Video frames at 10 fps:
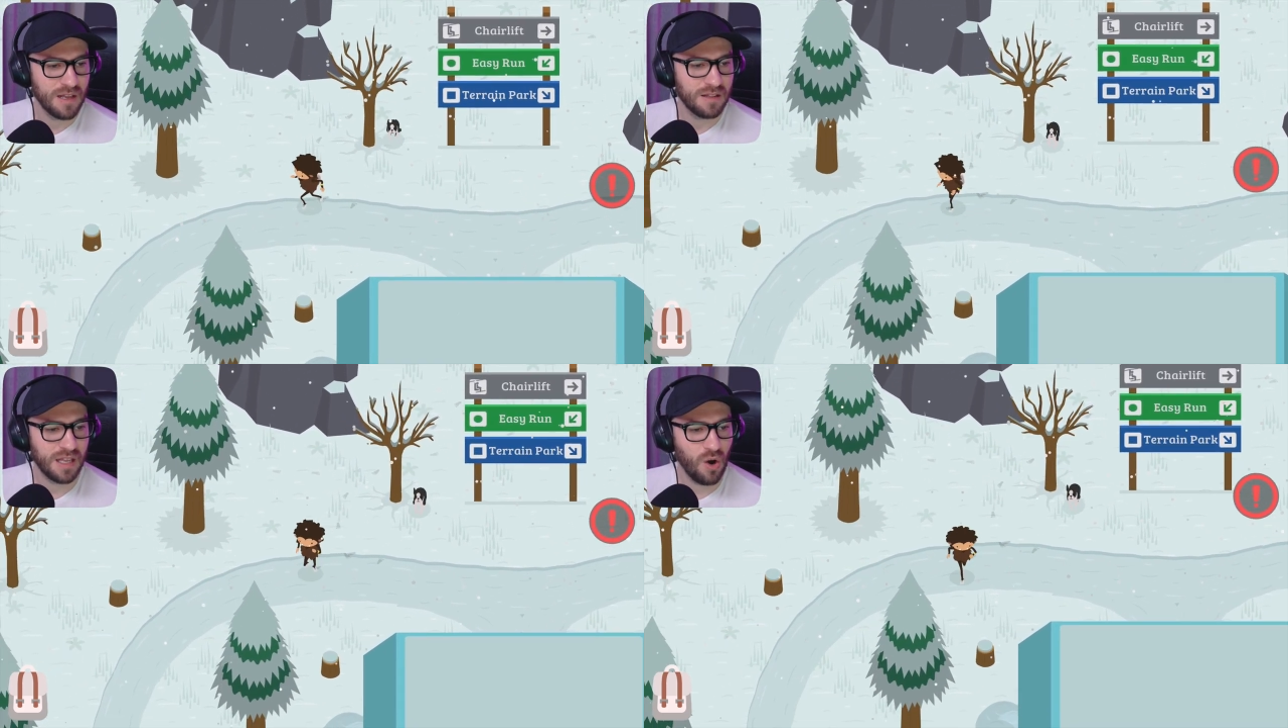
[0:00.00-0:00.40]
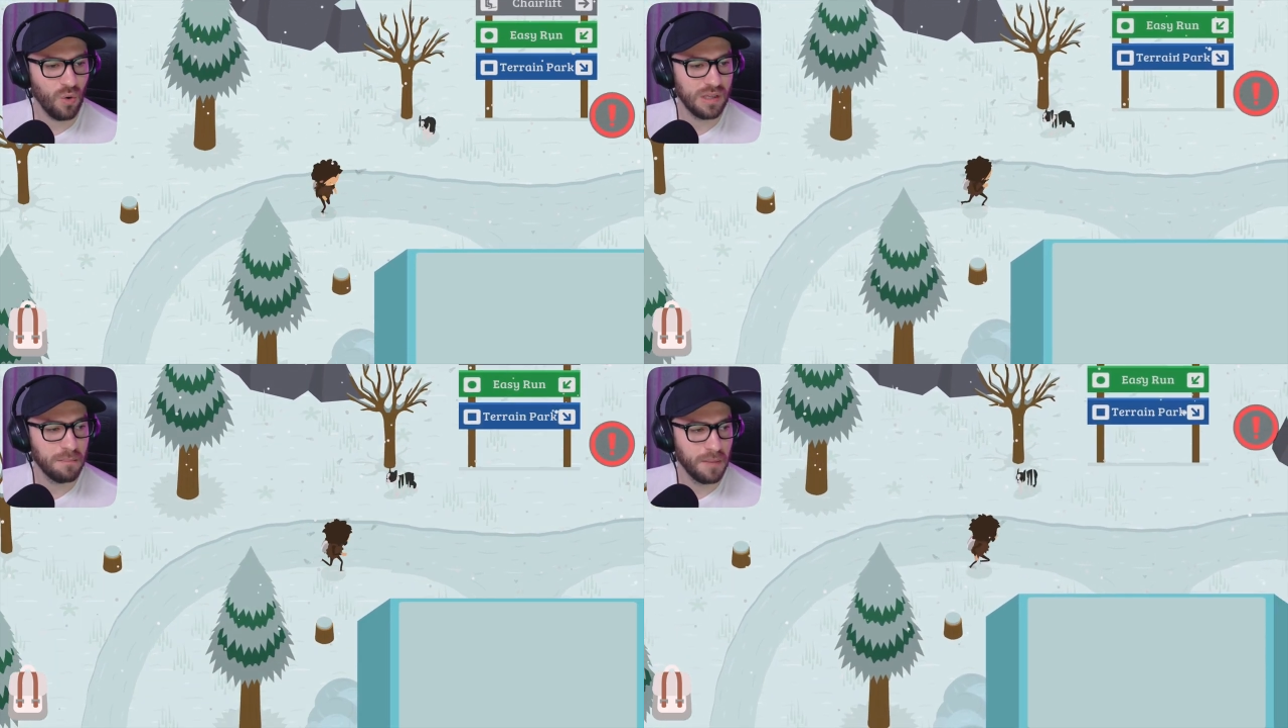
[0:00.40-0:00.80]
The
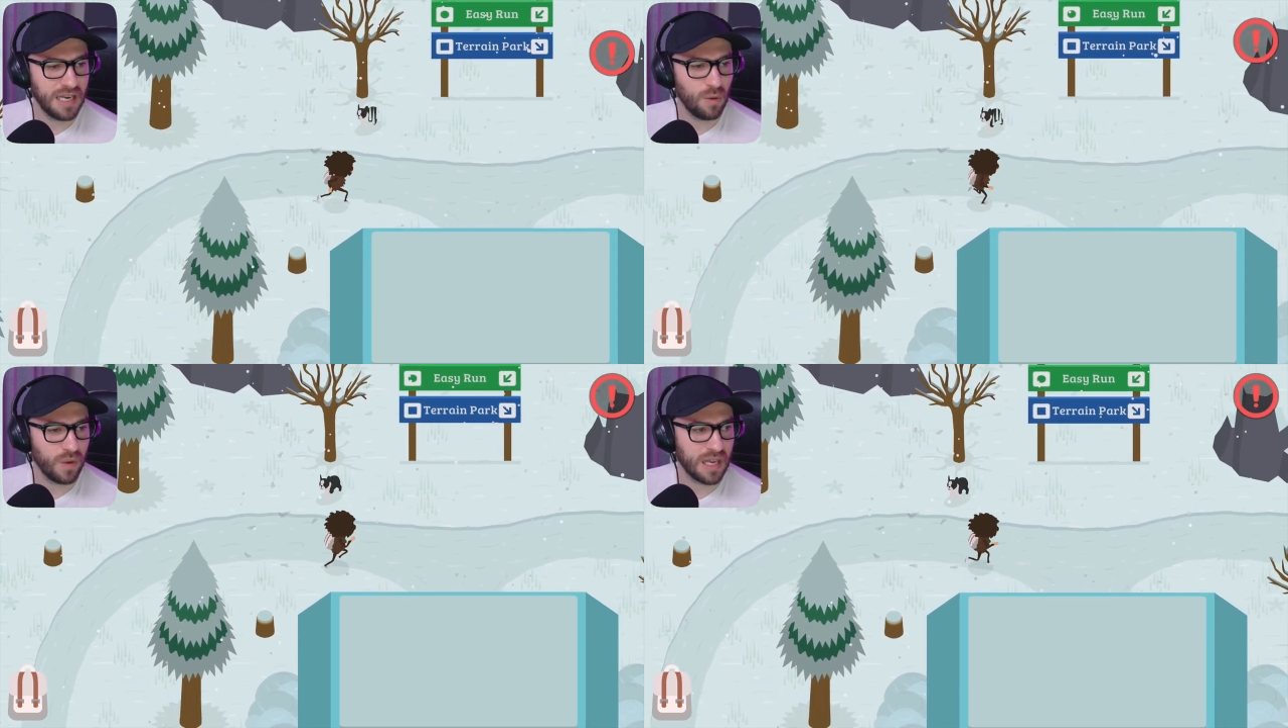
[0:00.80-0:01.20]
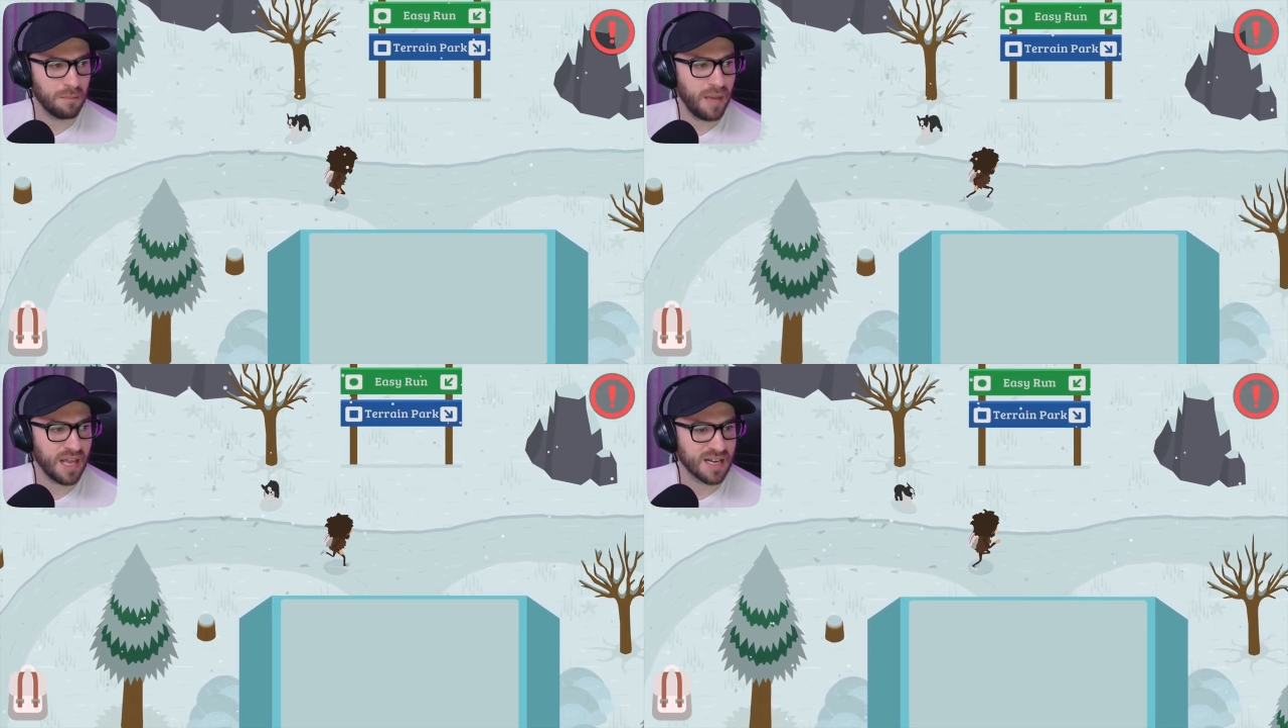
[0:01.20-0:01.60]
only money we
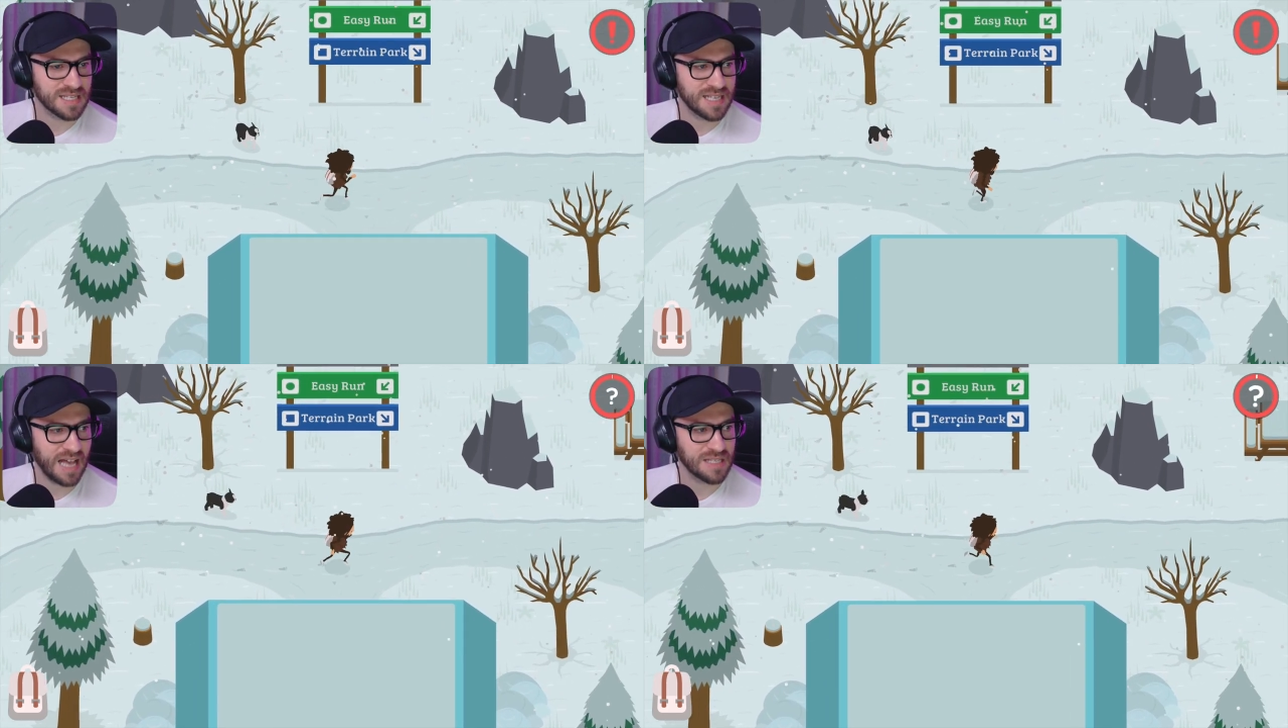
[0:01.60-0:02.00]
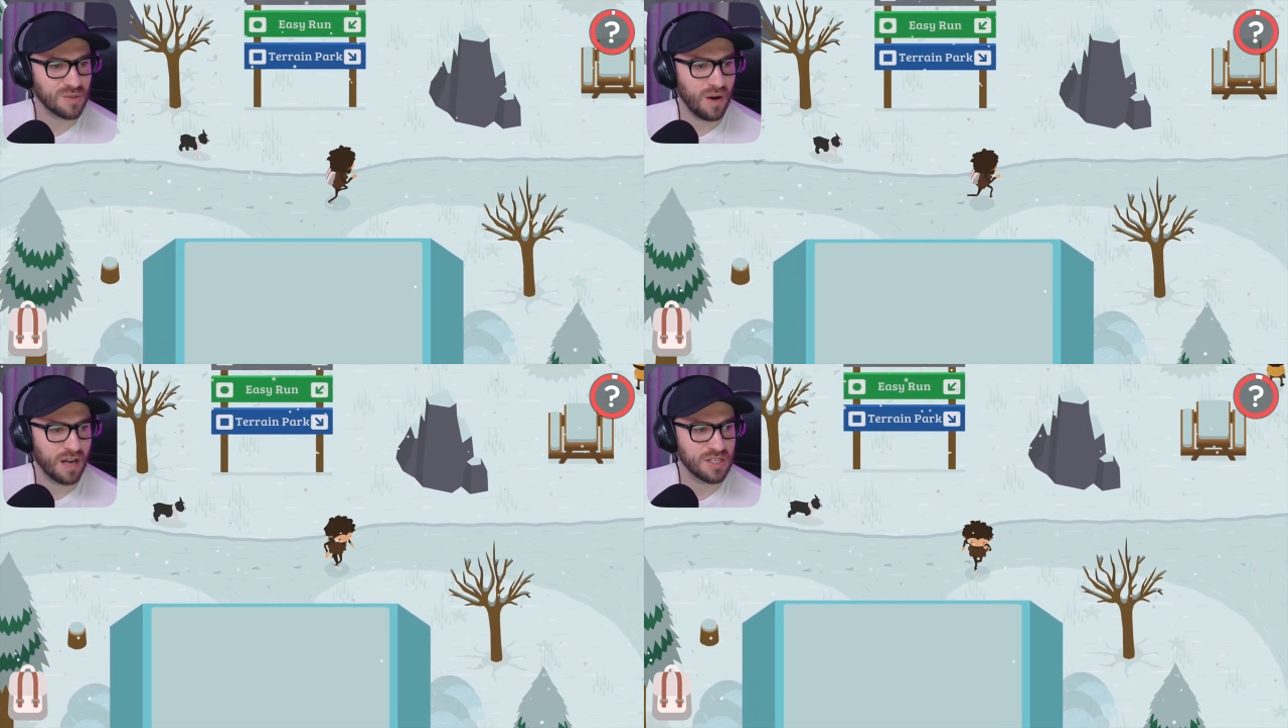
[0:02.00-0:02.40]
can make as
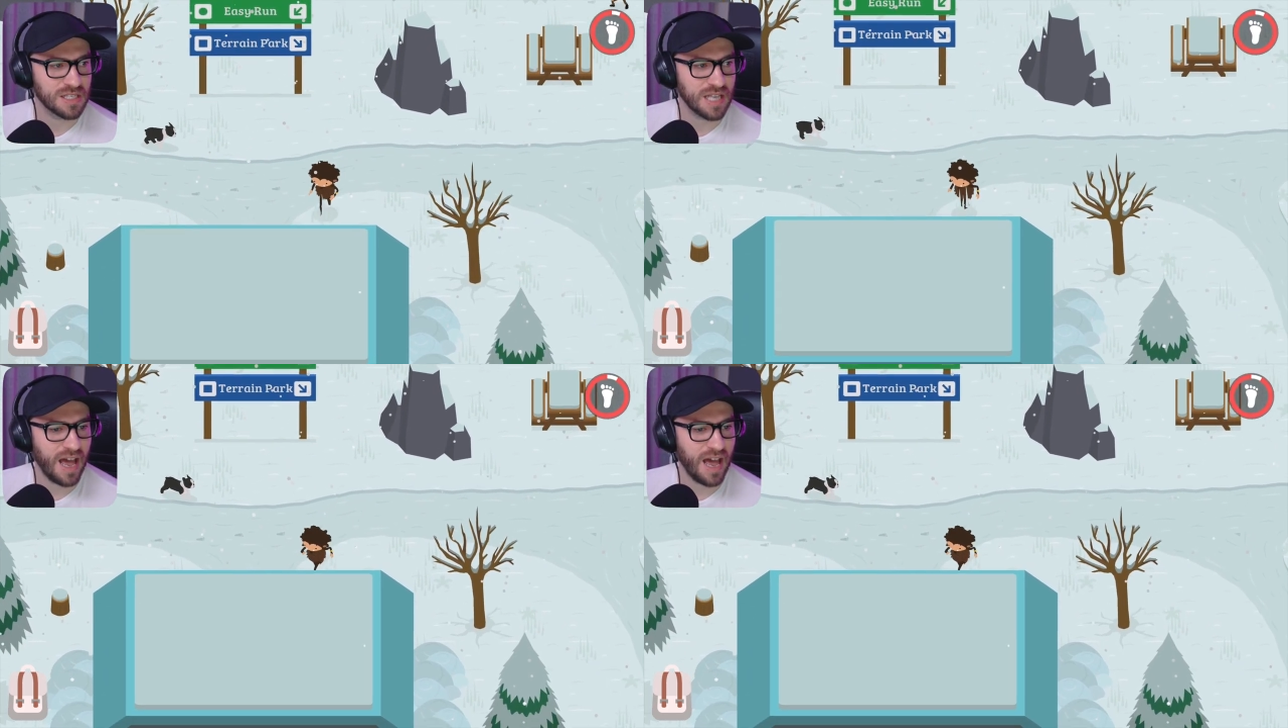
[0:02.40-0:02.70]
Sasquatch is